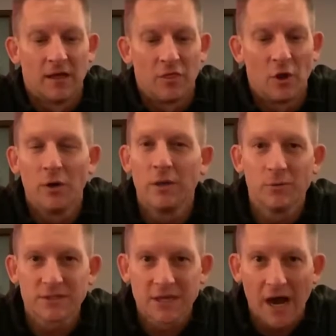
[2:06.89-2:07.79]
Though he
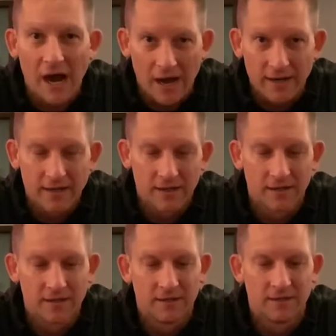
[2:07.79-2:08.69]
was God,
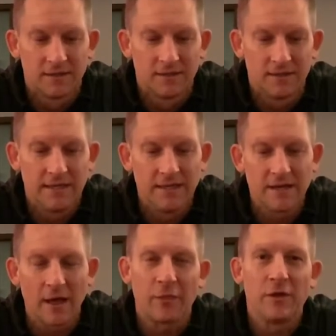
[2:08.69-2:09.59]
he did
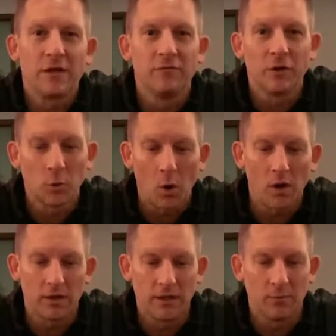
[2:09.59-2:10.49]
not think of
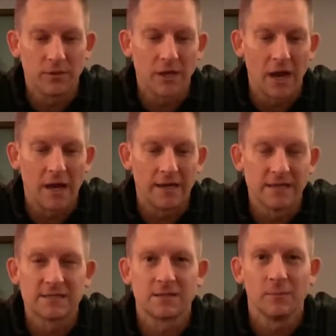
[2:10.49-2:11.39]
equality with God
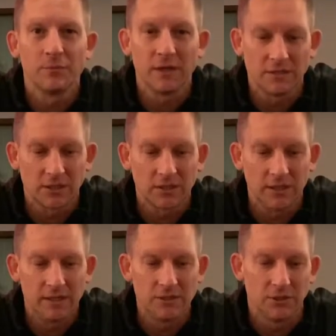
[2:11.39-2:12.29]
as something to
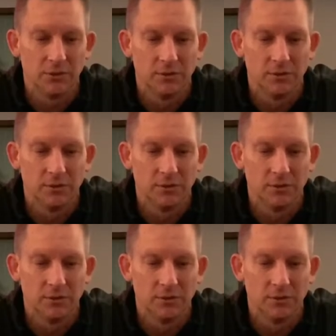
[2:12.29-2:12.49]
cling to.